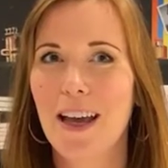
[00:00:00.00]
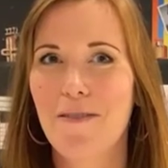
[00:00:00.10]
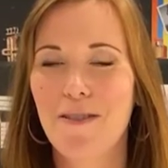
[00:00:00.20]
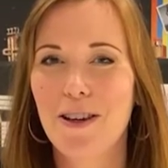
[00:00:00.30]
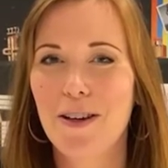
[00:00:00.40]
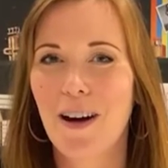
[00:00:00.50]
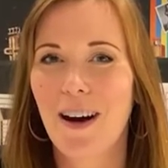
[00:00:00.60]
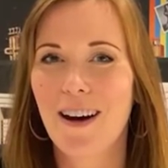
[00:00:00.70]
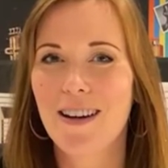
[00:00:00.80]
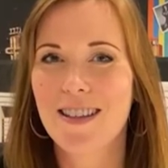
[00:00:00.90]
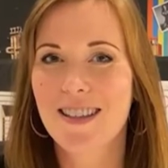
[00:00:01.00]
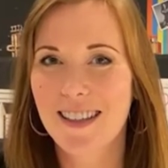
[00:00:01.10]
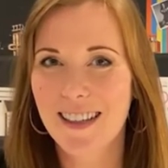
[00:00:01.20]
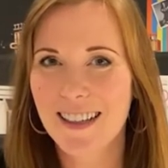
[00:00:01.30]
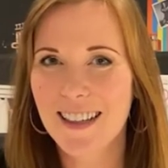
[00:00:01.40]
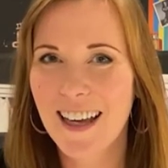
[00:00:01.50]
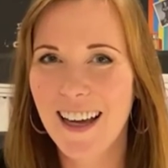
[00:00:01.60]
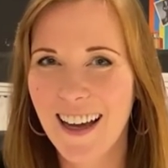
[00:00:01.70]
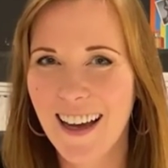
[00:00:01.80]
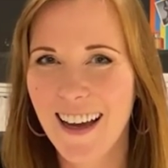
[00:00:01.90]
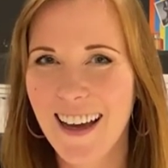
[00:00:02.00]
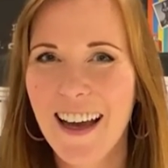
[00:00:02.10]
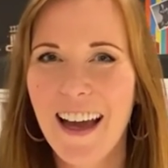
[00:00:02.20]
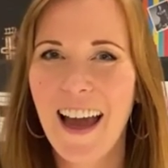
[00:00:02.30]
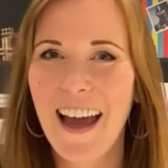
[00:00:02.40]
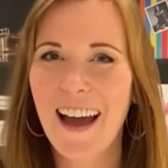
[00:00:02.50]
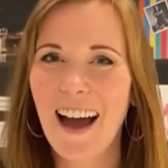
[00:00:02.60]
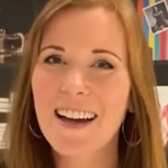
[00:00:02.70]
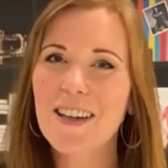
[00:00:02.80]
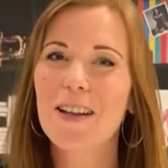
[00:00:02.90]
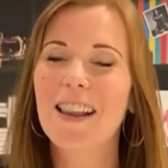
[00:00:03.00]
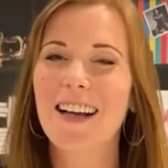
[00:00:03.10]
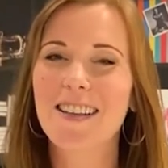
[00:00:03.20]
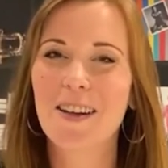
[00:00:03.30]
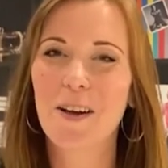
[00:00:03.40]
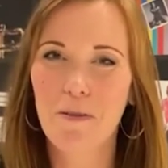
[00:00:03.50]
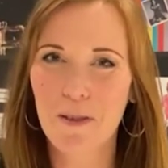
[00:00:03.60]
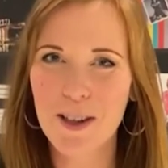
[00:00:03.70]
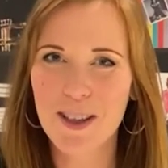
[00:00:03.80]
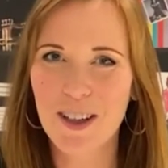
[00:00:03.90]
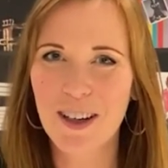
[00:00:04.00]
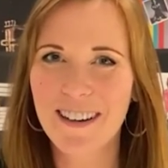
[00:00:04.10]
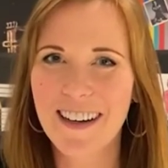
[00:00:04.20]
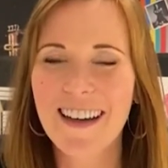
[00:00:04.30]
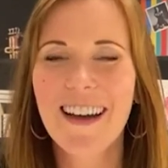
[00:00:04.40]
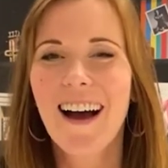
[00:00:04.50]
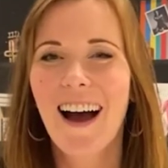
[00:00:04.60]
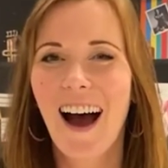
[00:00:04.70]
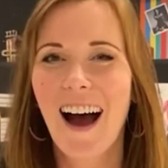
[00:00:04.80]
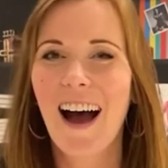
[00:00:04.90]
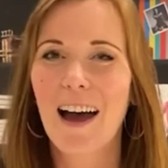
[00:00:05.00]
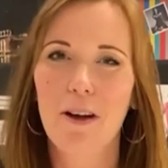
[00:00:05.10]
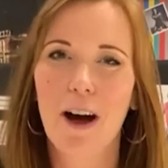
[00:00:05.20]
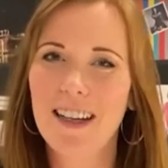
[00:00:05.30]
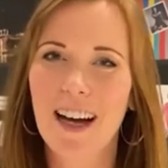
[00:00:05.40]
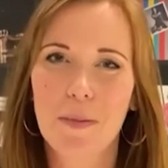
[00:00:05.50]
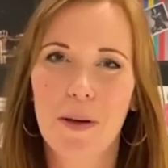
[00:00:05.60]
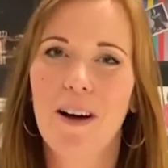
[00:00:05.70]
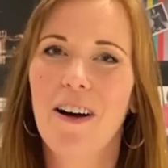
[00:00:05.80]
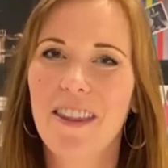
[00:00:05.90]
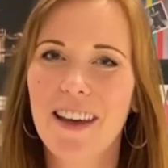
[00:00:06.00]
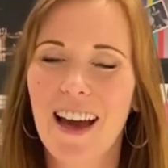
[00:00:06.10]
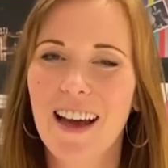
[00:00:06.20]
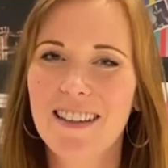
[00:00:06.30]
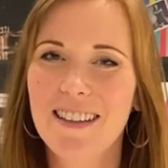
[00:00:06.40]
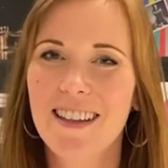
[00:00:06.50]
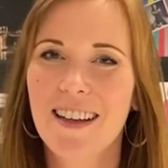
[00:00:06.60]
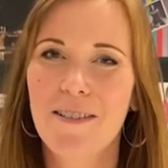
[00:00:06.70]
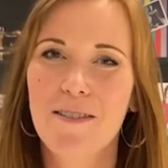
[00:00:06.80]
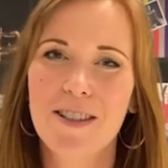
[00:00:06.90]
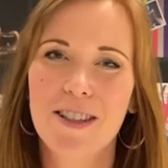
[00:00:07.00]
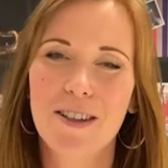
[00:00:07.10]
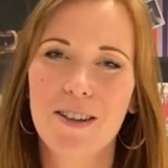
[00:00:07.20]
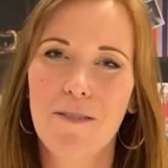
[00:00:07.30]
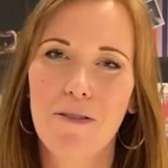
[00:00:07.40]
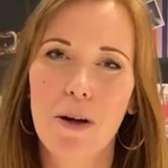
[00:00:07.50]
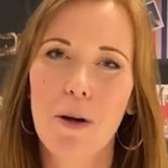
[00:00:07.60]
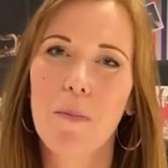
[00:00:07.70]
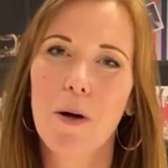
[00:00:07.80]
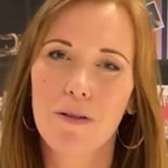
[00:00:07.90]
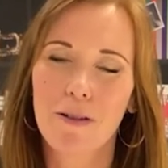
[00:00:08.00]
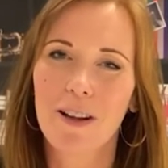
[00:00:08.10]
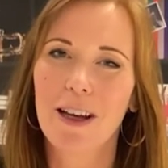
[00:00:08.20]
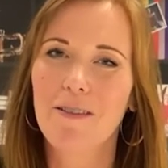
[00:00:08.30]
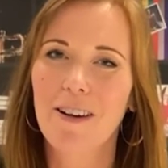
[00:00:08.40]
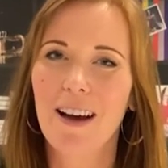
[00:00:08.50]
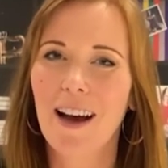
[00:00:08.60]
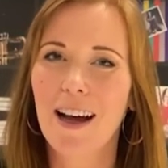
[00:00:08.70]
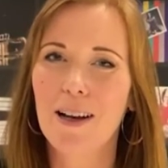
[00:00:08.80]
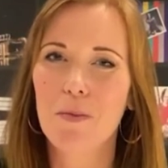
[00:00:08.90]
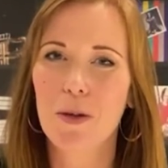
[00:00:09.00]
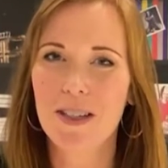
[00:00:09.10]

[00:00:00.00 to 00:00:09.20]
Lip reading: if you are still here and you'd like to know the full story, I thought I'd add a bit on the end to give you more of a flavour and more